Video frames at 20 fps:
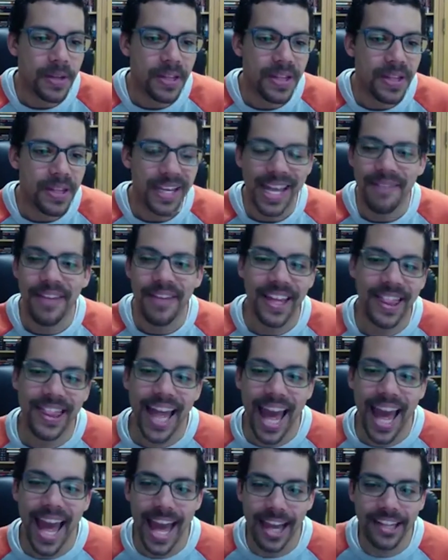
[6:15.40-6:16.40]
the giving
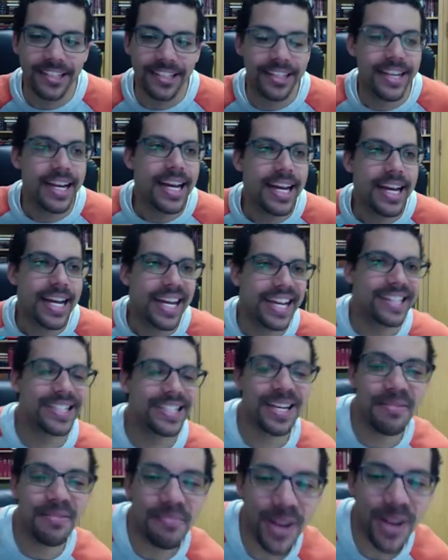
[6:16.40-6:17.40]
thanks
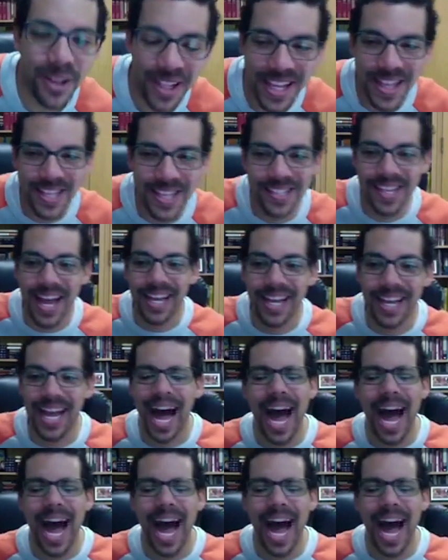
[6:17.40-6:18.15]
isn't merely this like,